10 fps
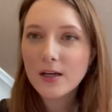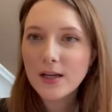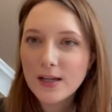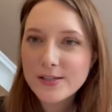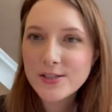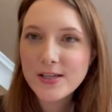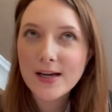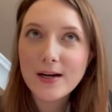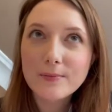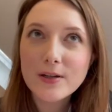let's just say
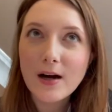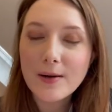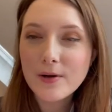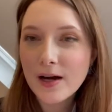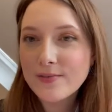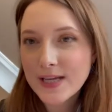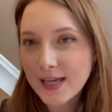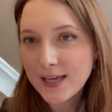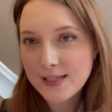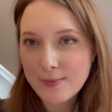I'm kind of taking
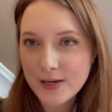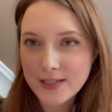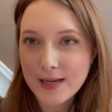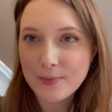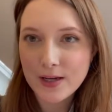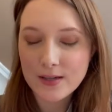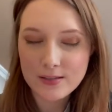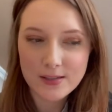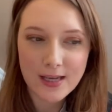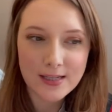it day by day,
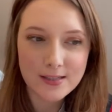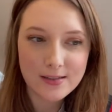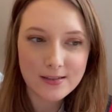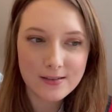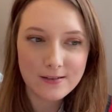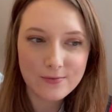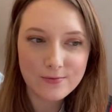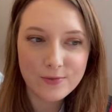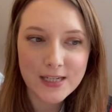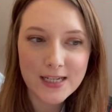because it's
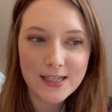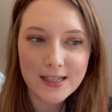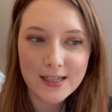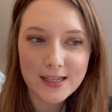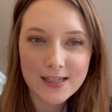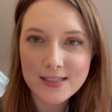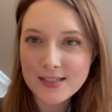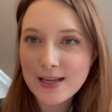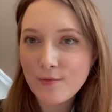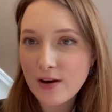the
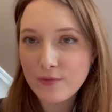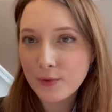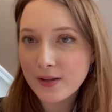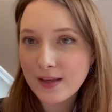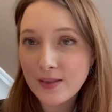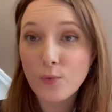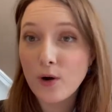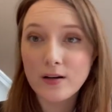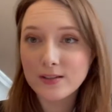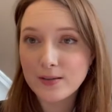same for everyone in the
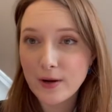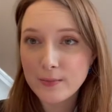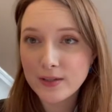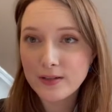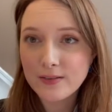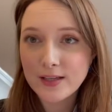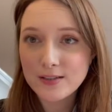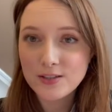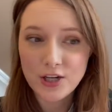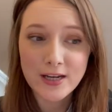world at the moment. Things
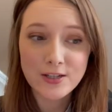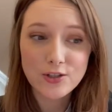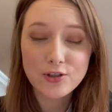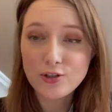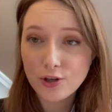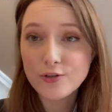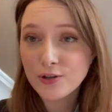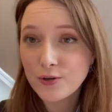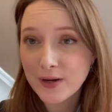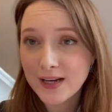change so
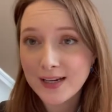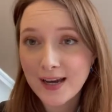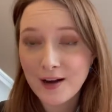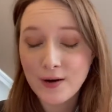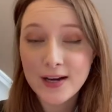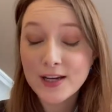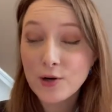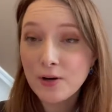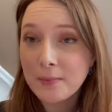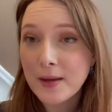quickly now, and I could
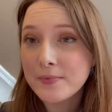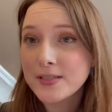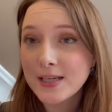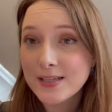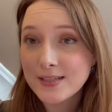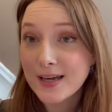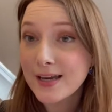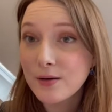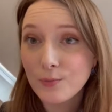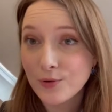call up the embassy and
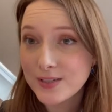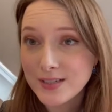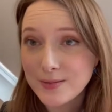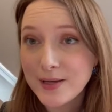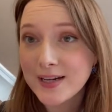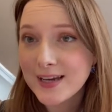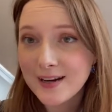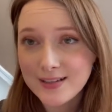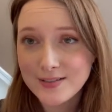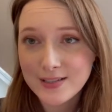say, what does this mean? Can I
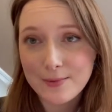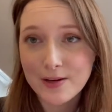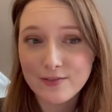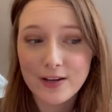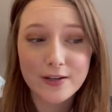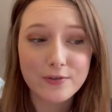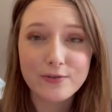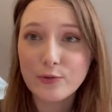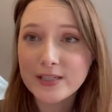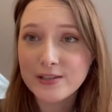still take my flight on the
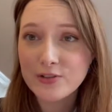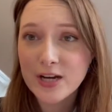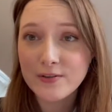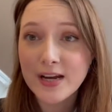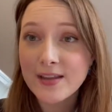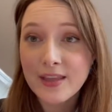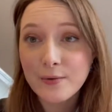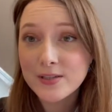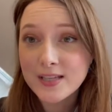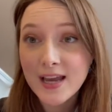14th of January? And they
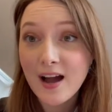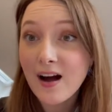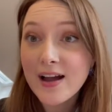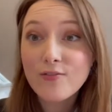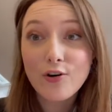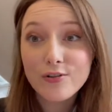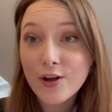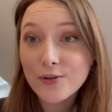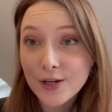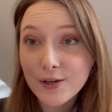would say, I've got
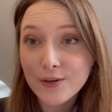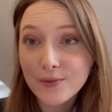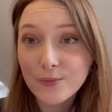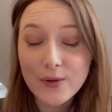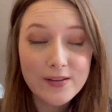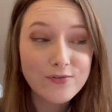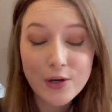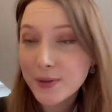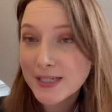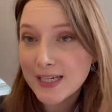no clue. We've no
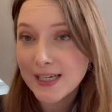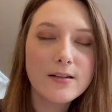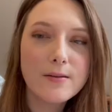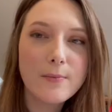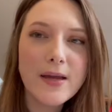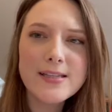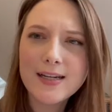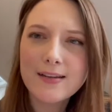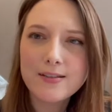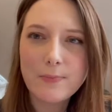idea. But
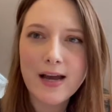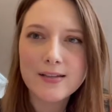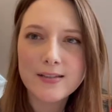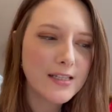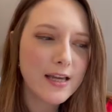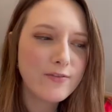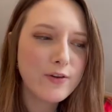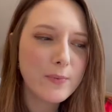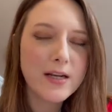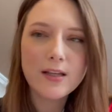basically this ban says if you've
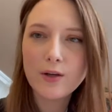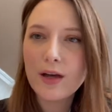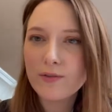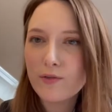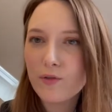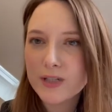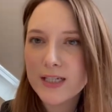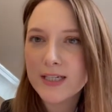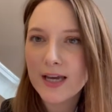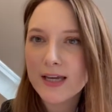been in the UK for 14
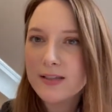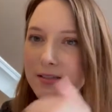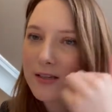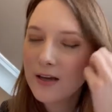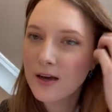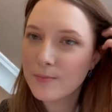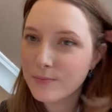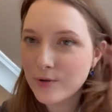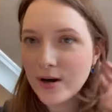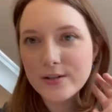days
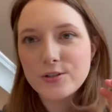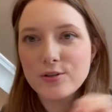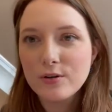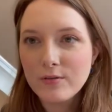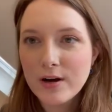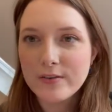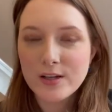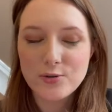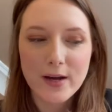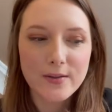prior to arriving in
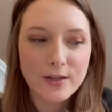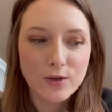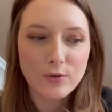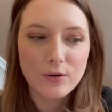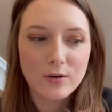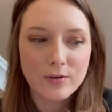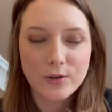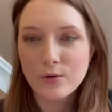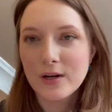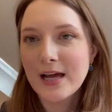Japan, then you're
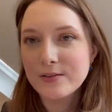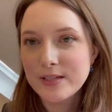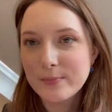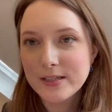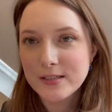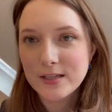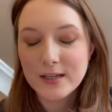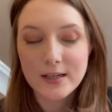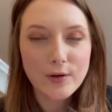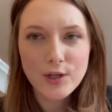not allowed in,
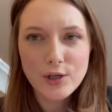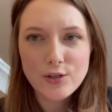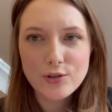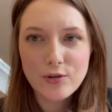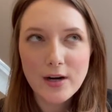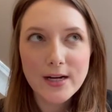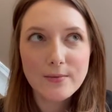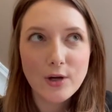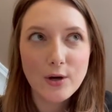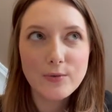basically. I could try and
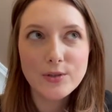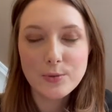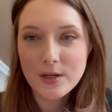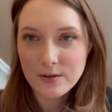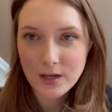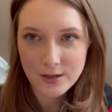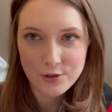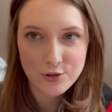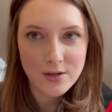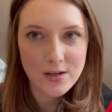go to another
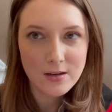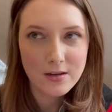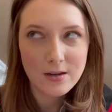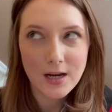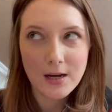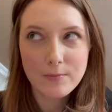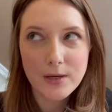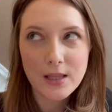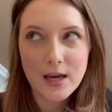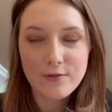country and be
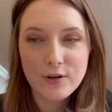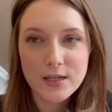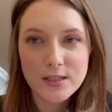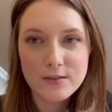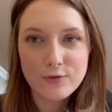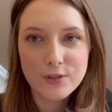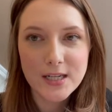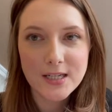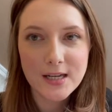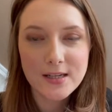there for at least
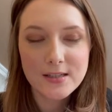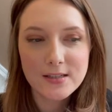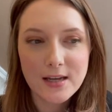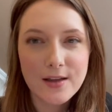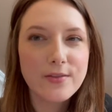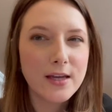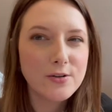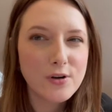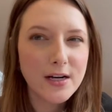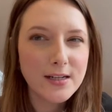14 days and then
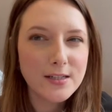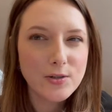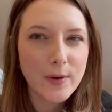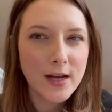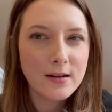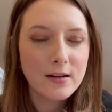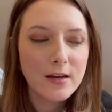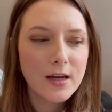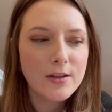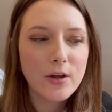try and enter Japan.
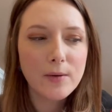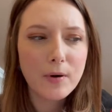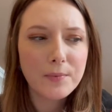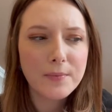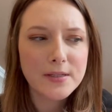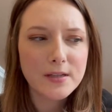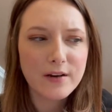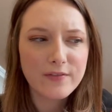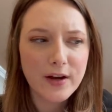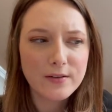The only problem is I
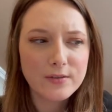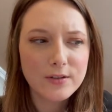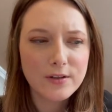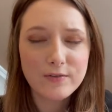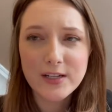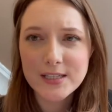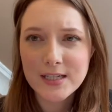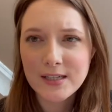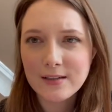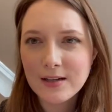found
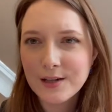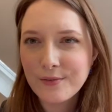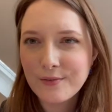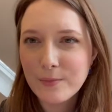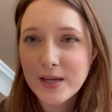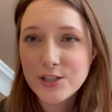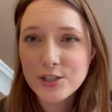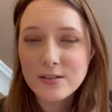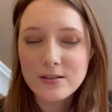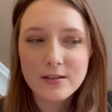conflicting kind of
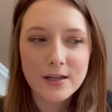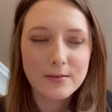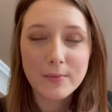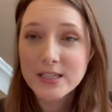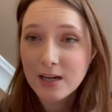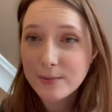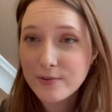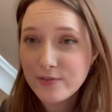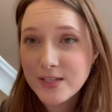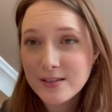information. Like, my type of
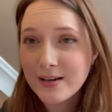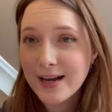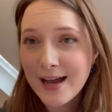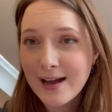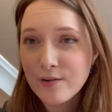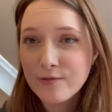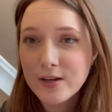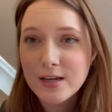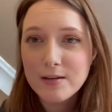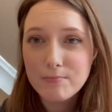visa that I have
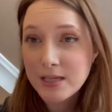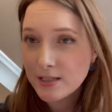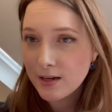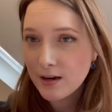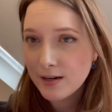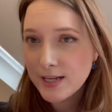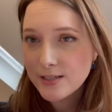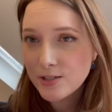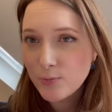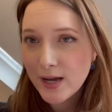means that I can't enter
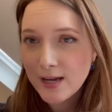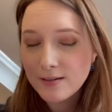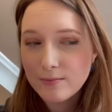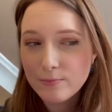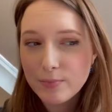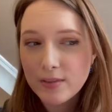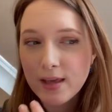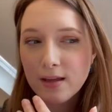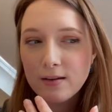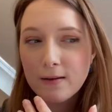Japan, but
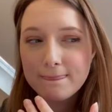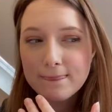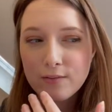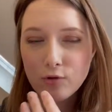then they've got